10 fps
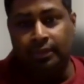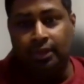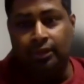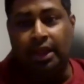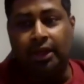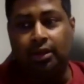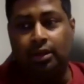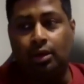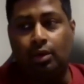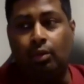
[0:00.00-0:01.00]
that
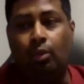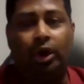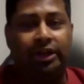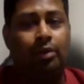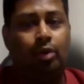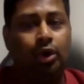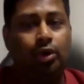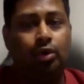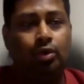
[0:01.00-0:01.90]
what I want to do,